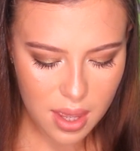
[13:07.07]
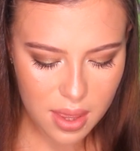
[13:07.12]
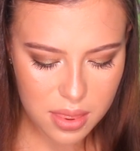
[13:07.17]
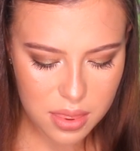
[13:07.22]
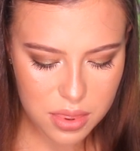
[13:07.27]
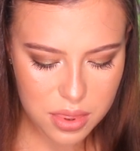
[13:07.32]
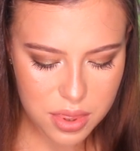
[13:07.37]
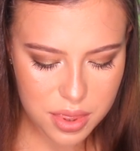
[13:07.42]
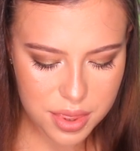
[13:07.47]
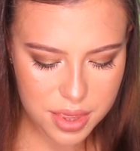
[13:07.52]

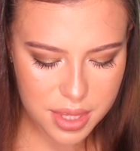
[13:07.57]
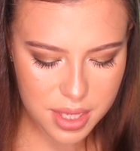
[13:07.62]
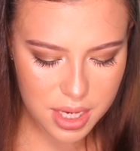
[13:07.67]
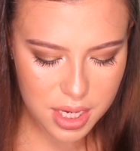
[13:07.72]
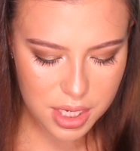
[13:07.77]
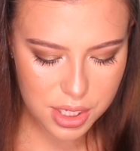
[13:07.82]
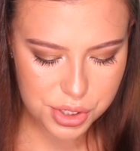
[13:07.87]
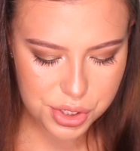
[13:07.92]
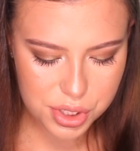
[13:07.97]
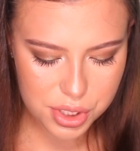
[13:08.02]
And
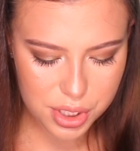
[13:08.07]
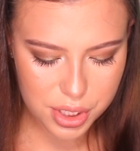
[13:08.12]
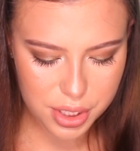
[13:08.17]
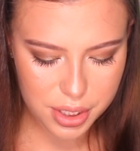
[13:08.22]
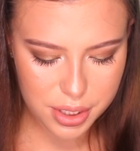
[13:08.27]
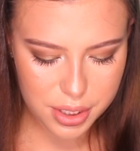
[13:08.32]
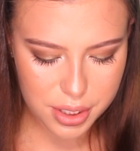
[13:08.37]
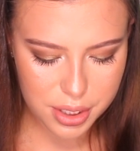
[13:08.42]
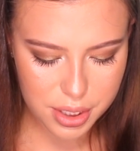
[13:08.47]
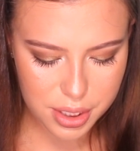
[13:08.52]
this
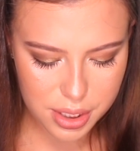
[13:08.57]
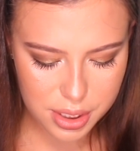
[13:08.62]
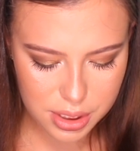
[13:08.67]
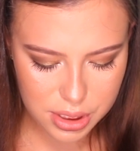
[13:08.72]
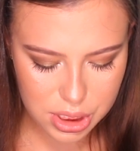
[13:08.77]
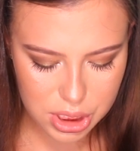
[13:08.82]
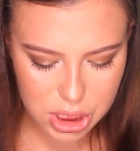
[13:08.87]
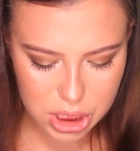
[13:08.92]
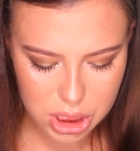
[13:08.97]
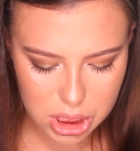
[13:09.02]

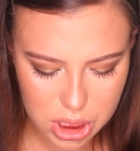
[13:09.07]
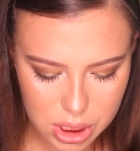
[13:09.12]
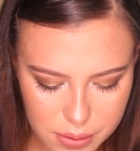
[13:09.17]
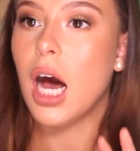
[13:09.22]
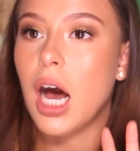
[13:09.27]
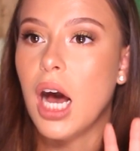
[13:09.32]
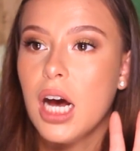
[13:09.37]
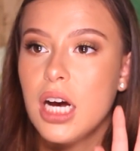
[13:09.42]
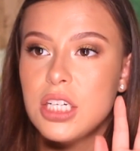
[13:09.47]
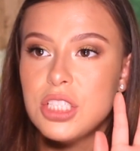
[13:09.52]
is
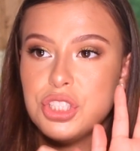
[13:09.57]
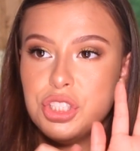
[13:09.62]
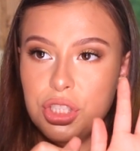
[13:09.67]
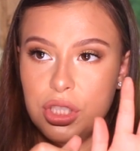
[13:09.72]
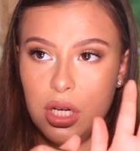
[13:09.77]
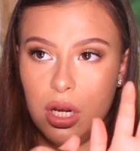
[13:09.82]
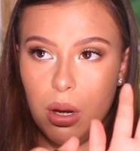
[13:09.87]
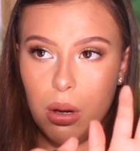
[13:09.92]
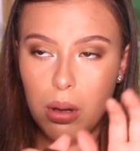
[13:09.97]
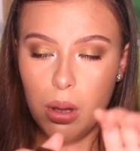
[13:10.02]
a
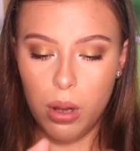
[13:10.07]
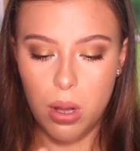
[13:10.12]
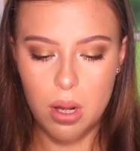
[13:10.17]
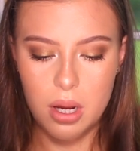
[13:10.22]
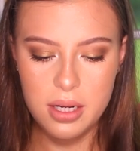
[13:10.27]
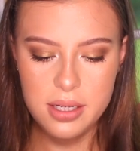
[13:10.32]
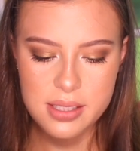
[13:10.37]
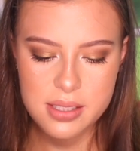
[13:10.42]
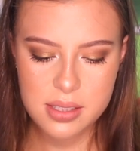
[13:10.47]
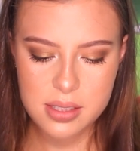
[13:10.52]
Chanel
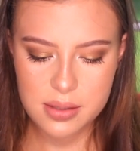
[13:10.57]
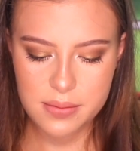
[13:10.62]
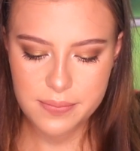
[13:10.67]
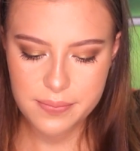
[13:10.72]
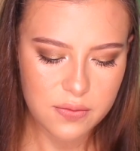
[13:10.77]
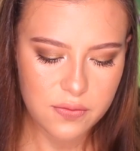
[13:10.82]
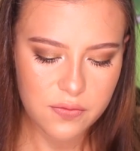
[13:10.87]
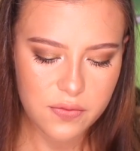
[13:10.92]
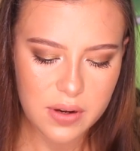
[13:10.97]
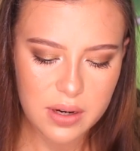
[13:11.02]
gloss.
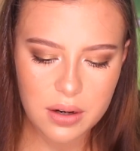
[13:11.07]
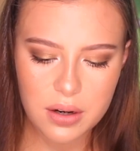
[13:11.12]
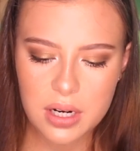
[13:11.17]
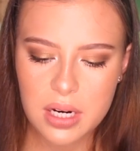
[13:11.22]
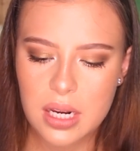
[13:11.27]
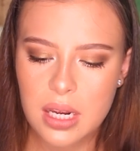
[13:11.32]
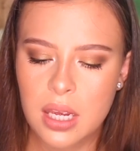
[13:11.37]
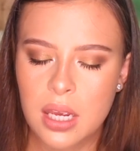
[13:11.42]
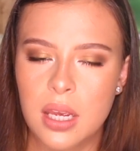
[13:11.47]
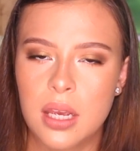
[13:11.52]
It's
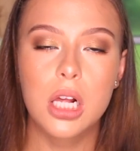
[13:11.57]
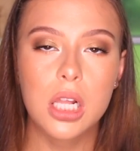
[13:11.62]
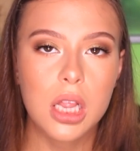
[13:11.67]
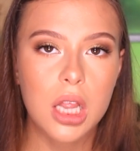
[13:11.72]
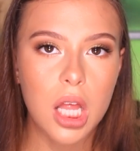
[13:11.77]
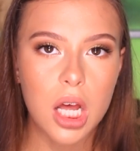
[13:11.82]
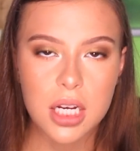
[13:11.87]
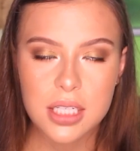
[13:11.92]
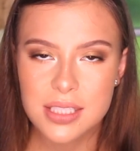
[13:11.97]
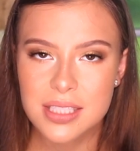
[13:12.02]
very
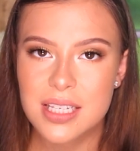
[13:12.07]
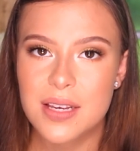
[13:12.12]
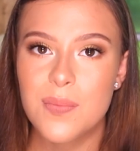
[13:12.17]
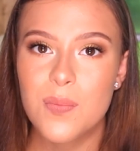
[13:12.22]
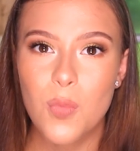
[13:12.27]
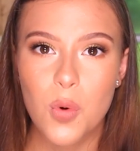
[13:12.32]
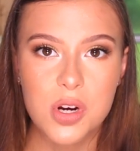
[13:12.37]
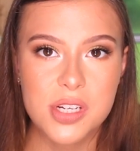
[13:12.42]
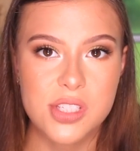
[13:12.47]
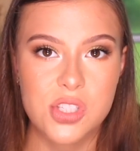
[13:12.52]
glossy,
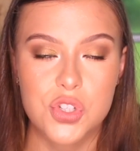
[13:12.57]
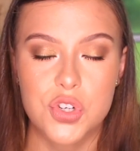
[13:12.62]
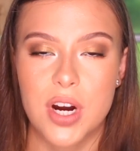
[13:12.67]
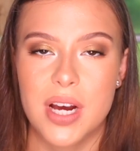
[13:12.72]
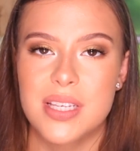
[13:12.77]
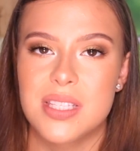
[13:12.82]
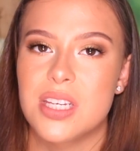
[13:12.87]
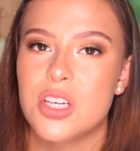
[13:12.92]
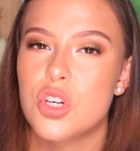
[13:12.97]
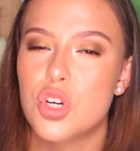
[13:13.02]

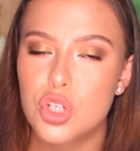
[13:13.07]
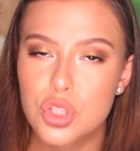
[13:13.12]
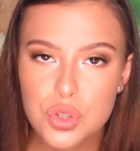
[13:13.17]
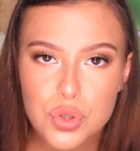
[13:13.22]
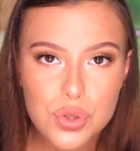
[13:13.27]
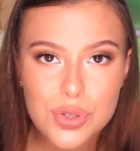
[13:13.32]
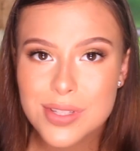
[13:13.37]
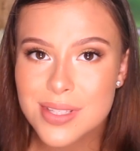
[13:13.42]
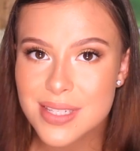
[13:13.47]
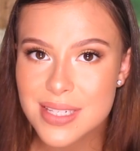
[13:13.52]
moisturizing, not
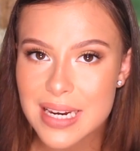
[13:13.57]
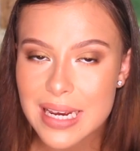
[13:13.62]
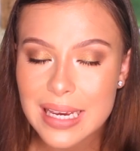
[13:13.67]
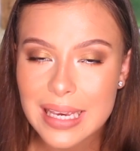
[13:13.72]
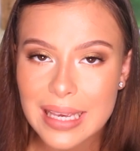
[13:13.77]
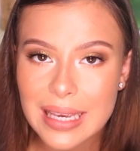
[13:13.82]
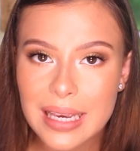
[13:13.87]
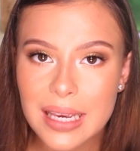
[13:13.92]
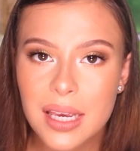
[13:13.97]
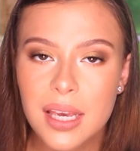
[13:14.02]
too
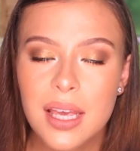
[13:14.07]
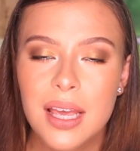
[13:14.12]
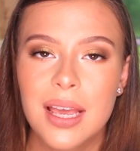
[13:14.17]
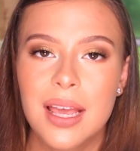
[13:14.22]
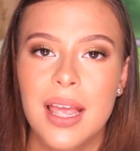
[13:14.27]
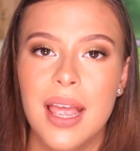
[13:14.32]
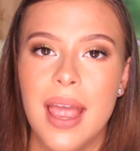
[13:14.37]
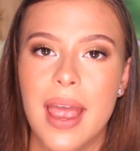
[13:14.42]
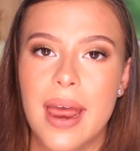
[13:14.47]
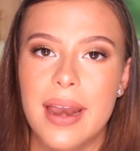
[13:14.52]
sticky,
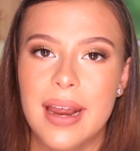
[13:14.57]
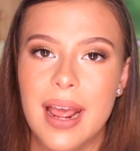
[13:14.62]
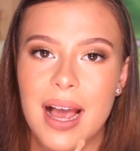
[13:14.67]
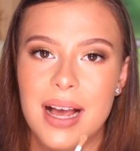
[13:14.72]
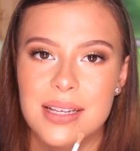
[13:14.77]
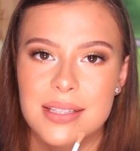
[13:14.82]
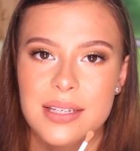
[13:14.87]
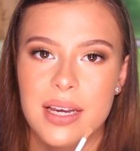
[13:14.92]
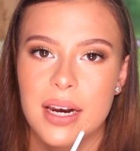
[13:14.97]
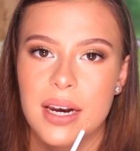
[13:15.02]
and it
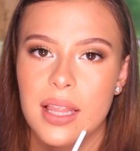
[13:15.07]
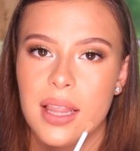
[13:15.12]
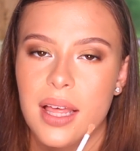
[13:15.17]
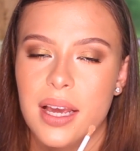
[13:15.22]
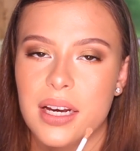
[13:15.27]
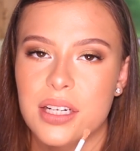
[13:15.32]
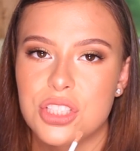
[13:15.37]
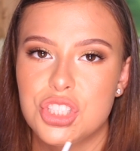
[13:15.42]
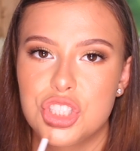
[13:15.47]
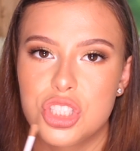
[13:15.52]
has kind of
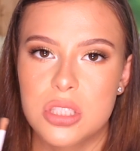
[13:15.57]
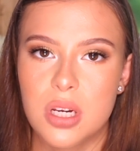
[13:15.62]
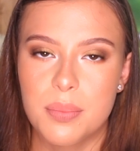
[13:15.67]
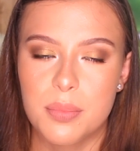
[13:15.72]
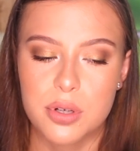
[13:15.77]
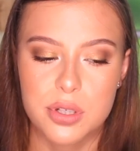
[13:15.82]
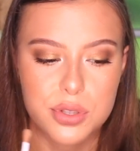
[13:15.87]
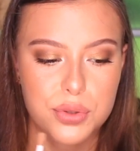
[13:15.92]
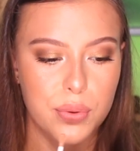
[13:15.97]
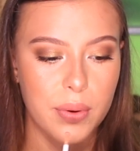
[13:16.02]
like a
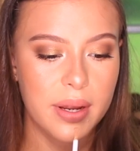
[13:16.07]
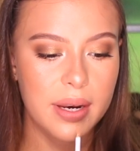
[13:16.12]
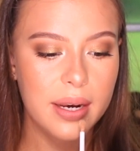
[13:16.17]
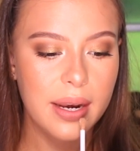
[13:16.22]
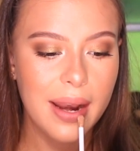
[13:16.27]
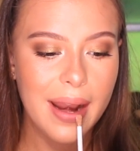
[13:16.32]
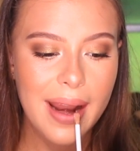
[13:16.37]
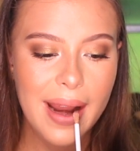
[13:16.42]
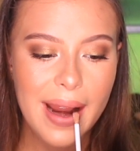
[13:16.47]
shimmer to it.